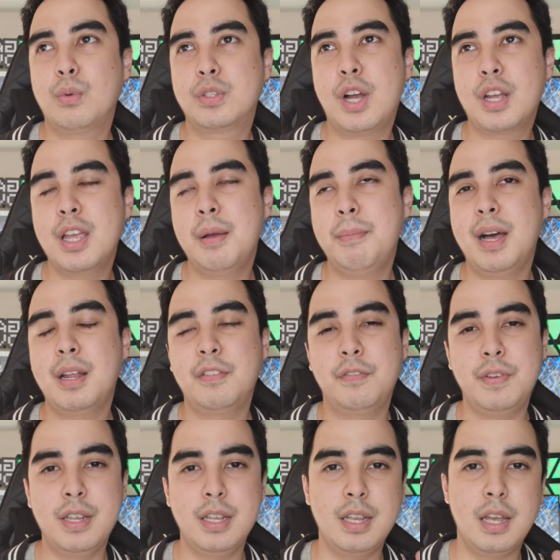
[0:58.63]
talking
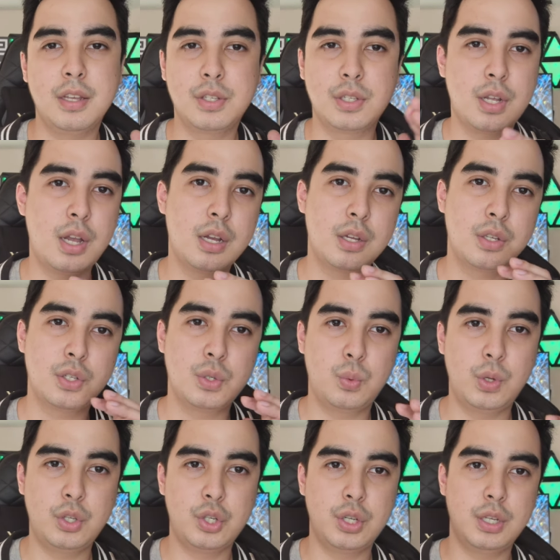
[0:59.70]
about the stock
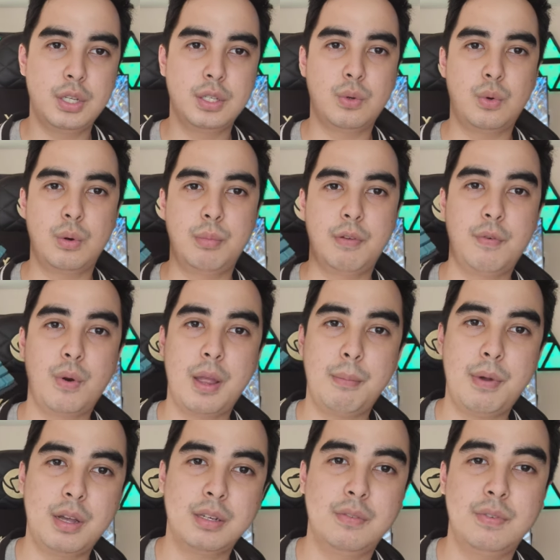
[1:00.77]
switches or before I
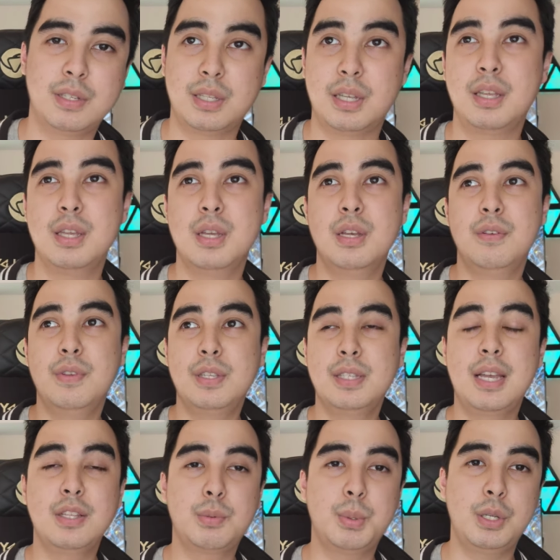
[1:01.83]
modded this thing, this
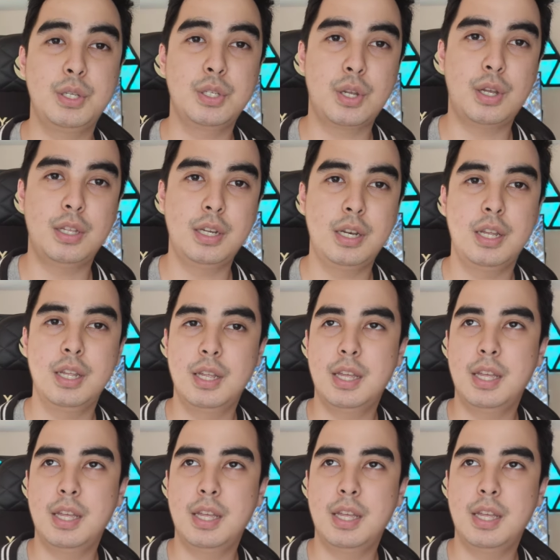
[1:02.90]
sounds pretty solid.